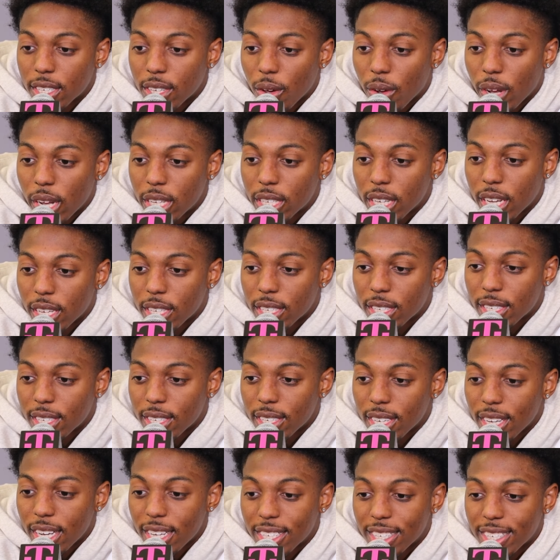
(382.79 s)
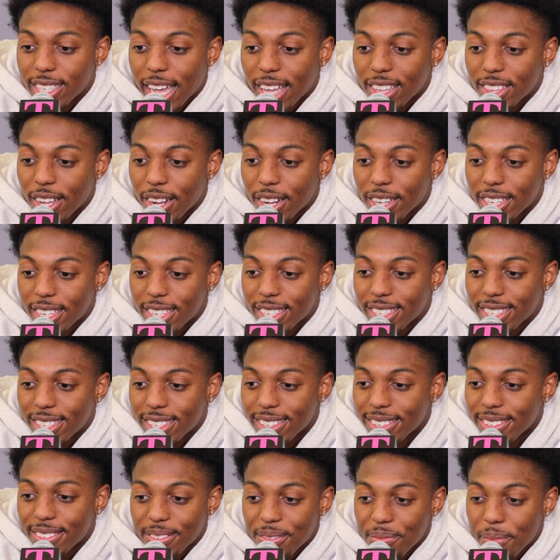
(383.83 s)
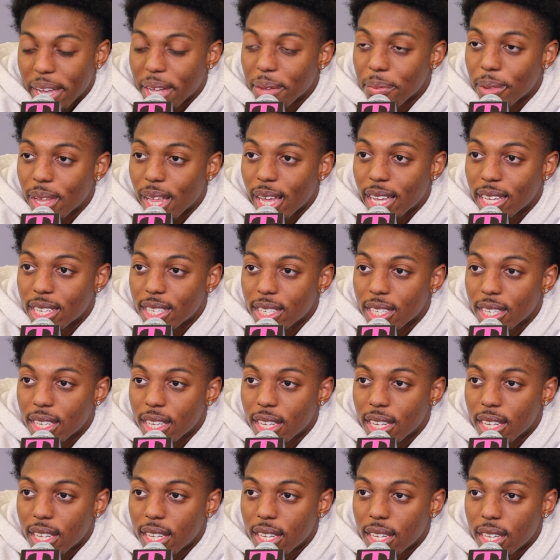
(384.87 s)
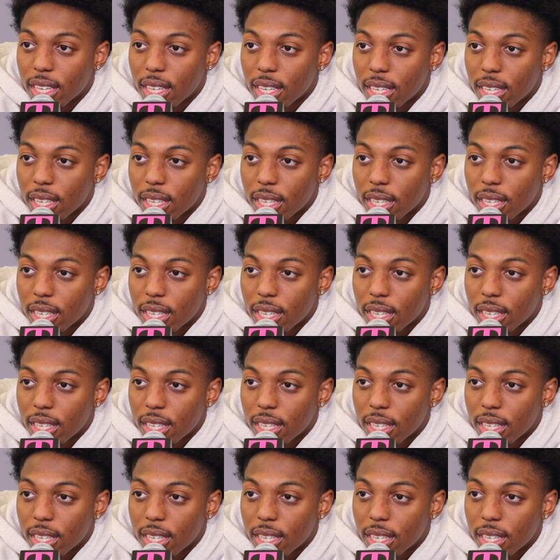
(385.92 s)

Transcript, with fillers: So he just he's just out there just making plays. Yeah, hooping.